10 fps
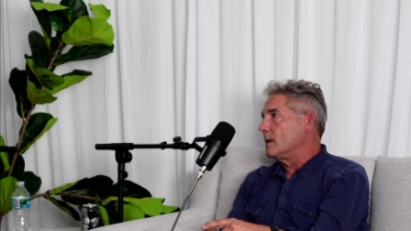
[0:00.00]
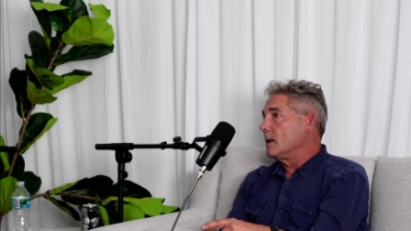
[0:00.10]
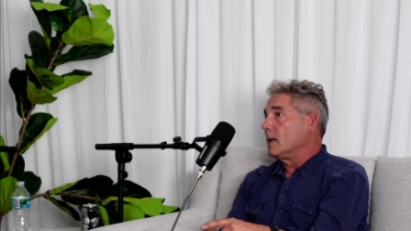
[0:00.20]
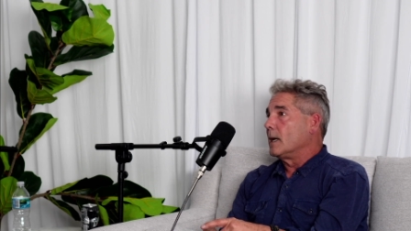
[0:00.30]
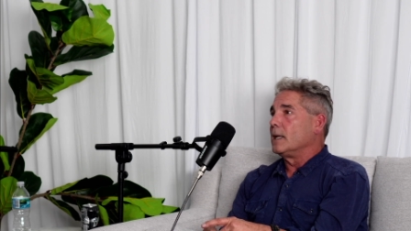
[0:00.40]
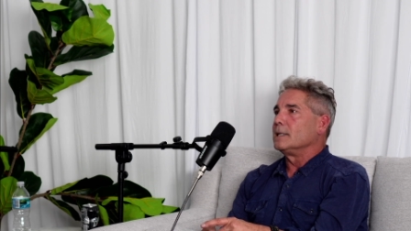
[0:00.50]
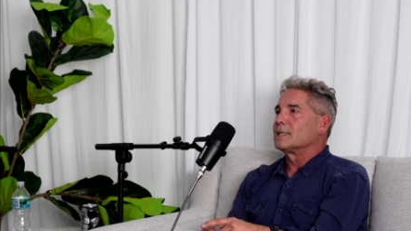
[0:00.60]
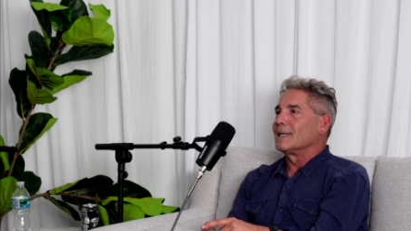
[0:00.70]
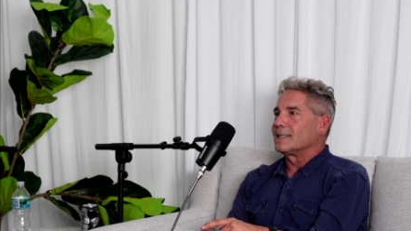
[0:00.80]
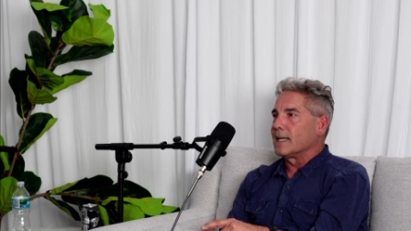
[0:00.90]
and he's
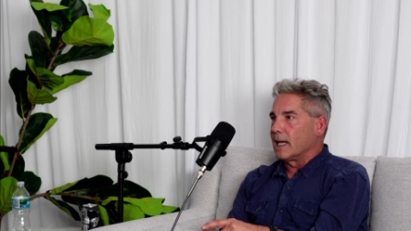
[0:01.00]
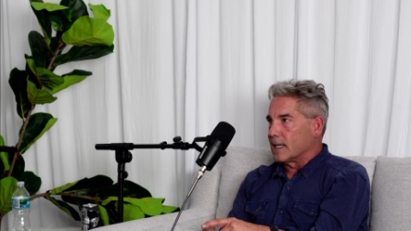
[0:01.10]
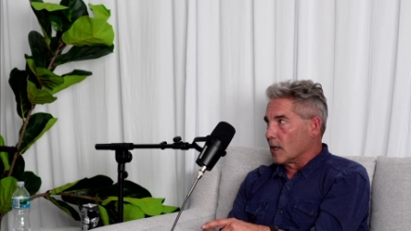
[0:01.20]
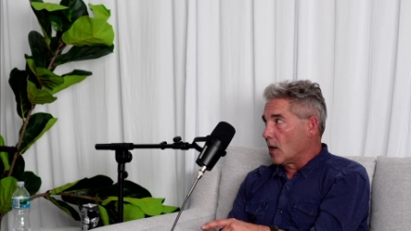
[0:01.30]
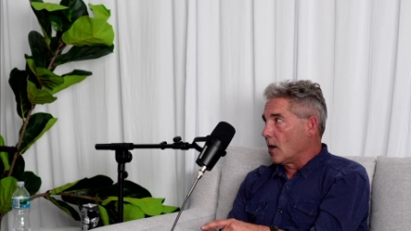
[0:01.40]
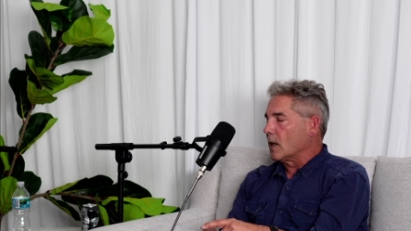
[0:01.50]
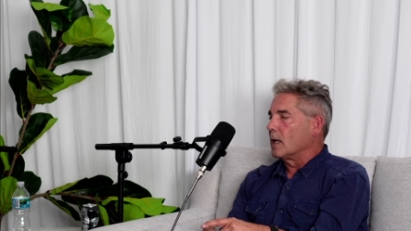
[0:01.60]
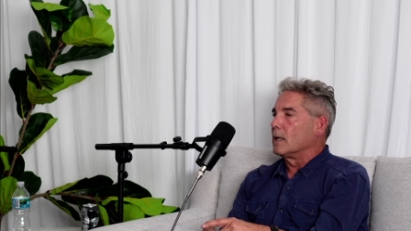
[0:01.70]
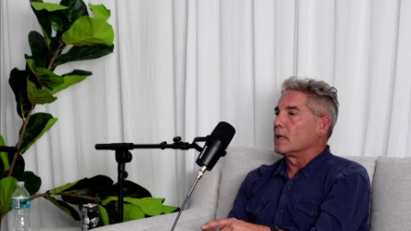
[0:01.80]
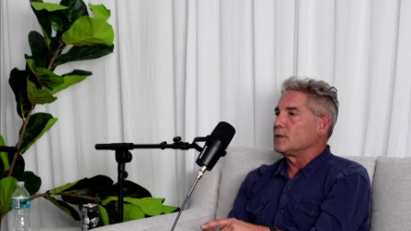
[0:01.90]
going to take it all
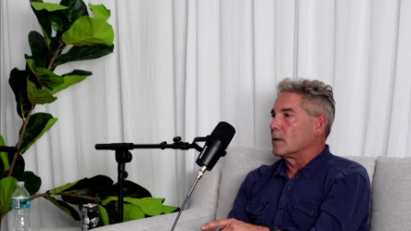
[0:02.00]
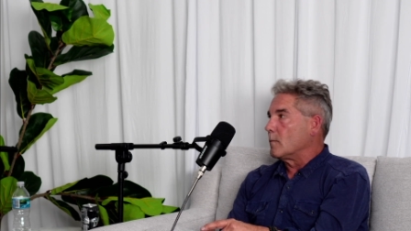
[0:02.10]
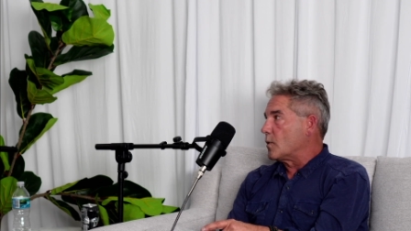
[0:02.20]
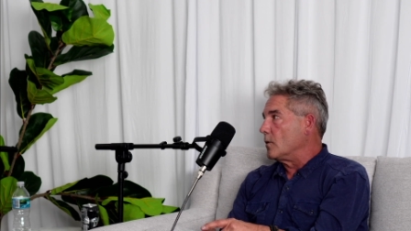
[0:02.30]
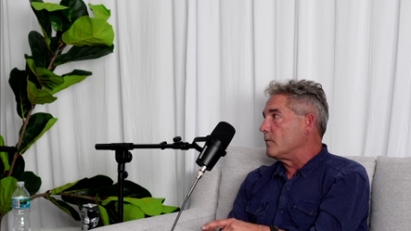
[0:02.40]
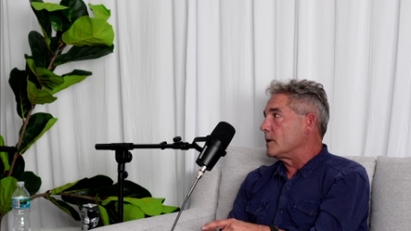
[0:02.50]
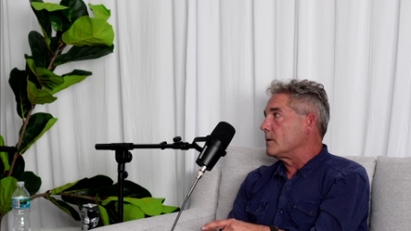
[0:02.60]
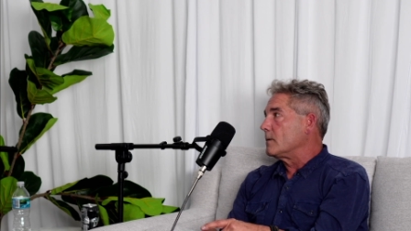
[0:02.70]
unless you can prove it.